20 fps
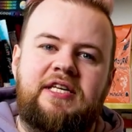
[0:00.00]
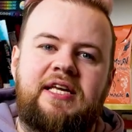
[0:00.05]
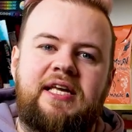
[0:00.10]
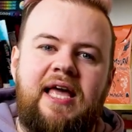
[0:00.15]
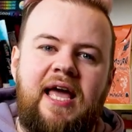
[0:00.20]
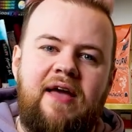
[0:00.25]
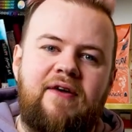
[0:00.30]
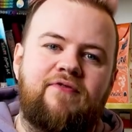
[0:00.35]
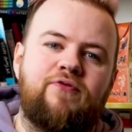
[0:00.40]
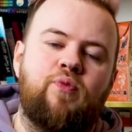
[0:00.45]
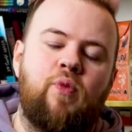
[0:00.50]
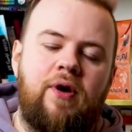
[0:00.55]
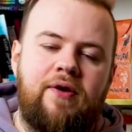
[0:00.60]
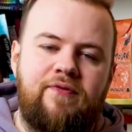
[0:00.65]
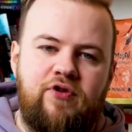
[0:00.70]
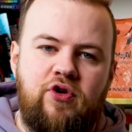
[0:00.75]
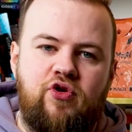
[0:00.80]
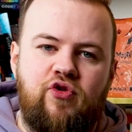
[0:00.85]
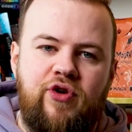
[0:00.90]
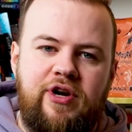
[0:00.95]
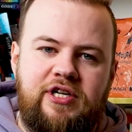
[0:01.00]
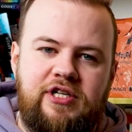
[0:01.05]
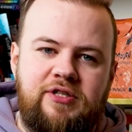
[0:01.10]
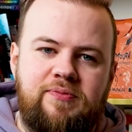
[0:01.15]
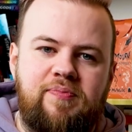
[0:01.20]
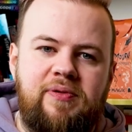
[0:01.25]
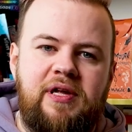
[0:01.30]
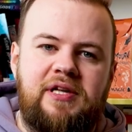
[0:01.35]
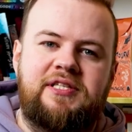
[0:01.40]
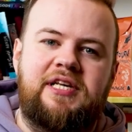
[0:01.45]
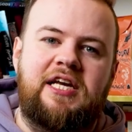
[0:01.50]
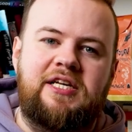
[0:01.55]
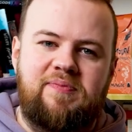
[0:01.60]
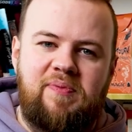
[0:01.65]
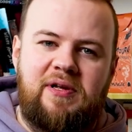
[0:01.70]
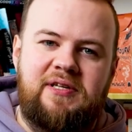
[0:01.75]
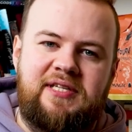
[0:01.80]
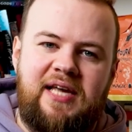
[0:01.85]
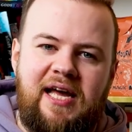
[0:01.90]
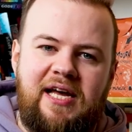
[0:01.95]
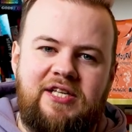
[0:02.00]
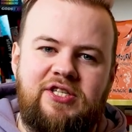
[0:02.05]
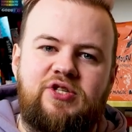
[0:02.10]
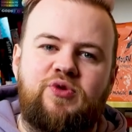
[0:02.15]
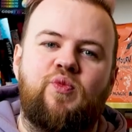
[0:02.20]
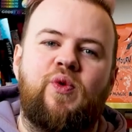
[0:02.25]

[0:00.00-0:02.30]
give one of your creatures +X/+X,